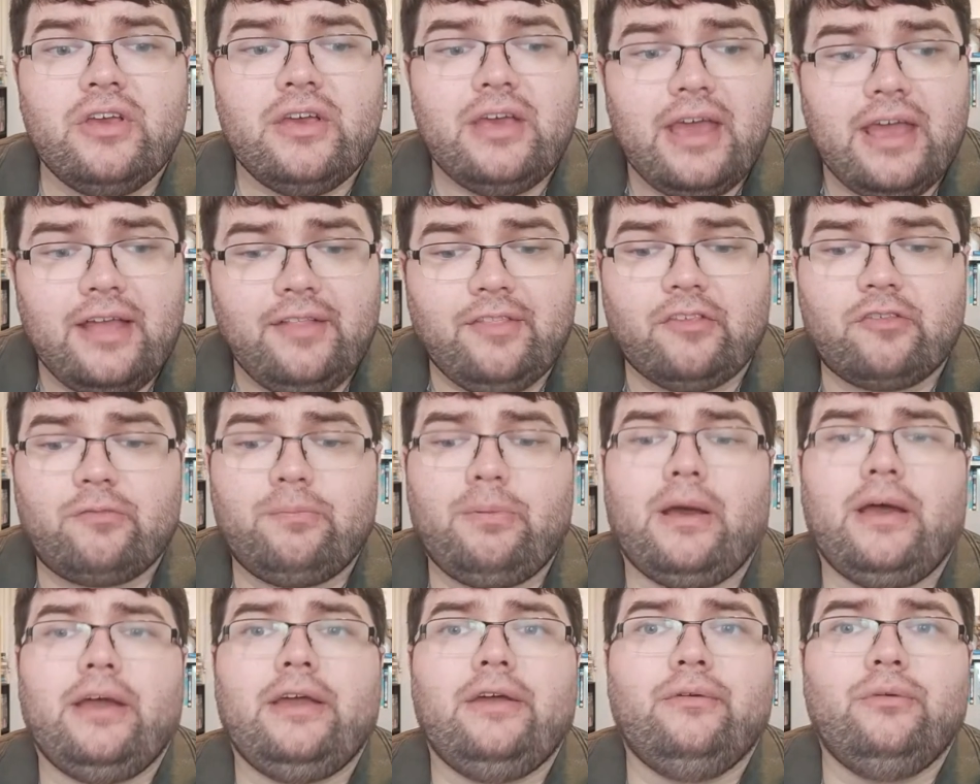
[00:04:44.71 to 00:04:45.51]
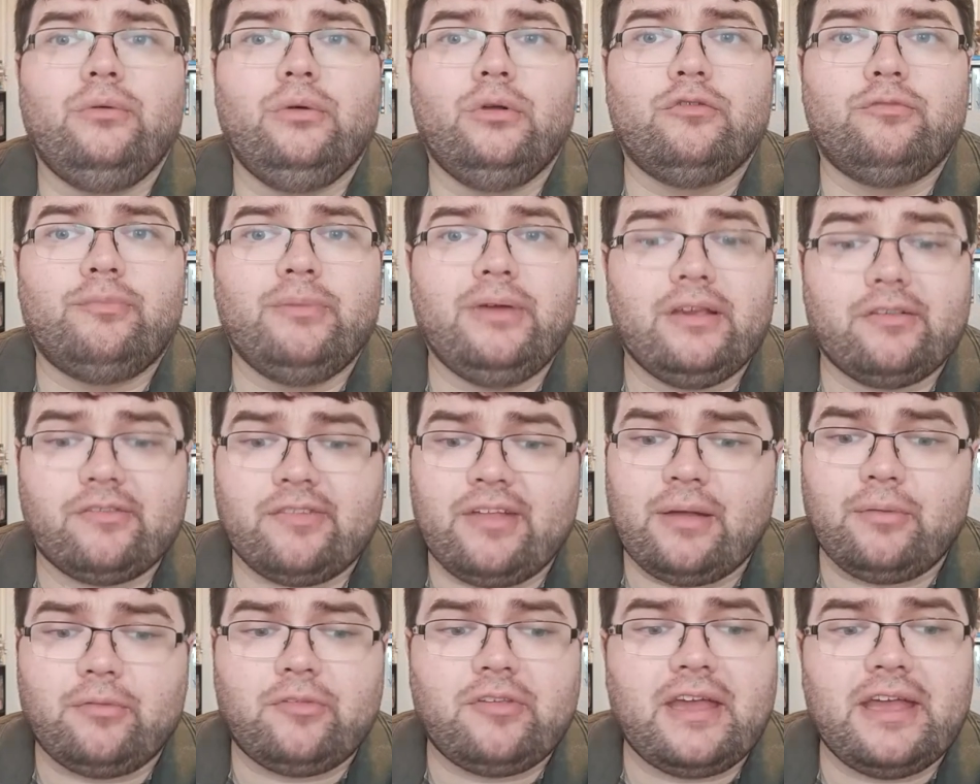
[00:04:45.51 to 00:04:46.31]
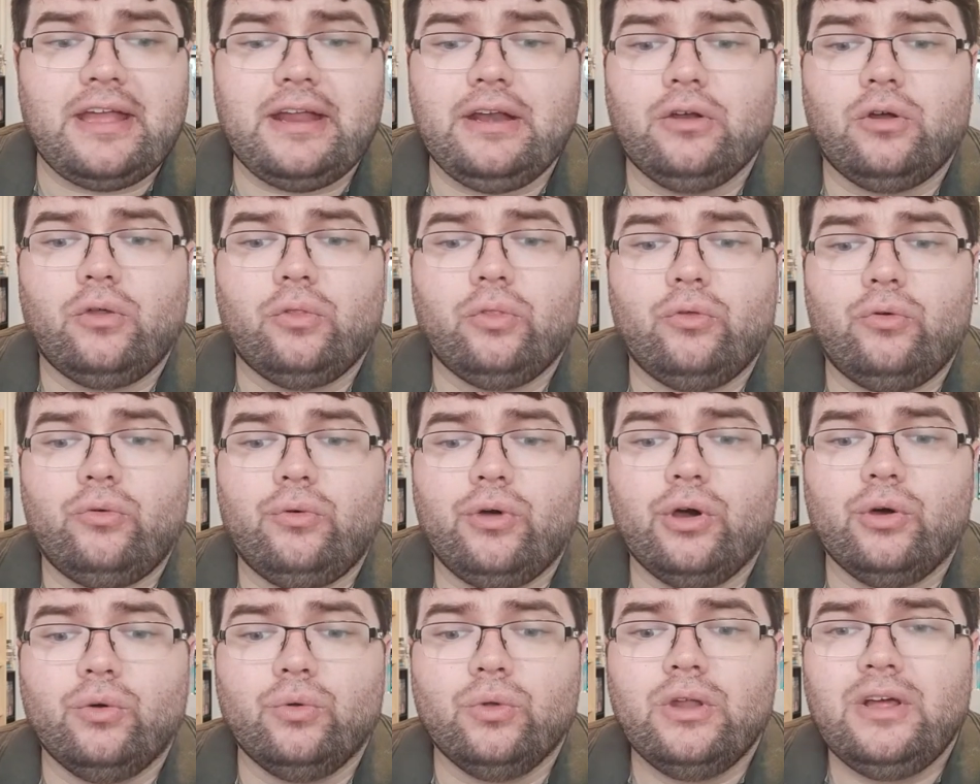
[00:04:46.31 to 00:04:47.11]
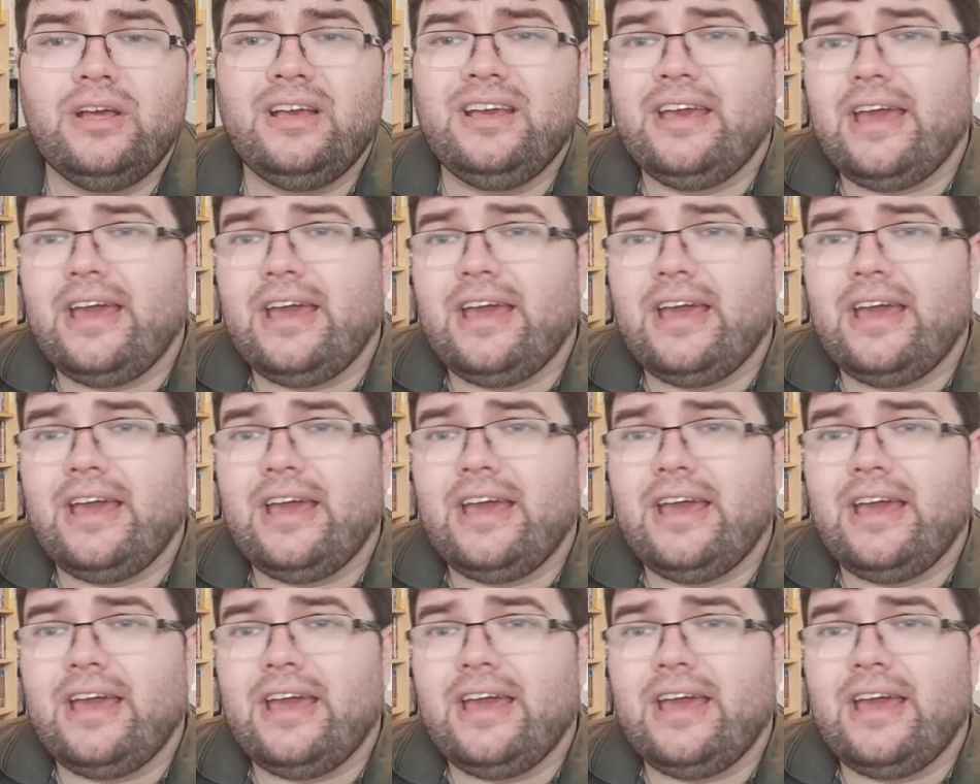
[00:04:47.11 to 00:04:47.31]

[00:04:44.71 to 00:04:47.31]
in The Spy Who Loved Me, has now taken on the role.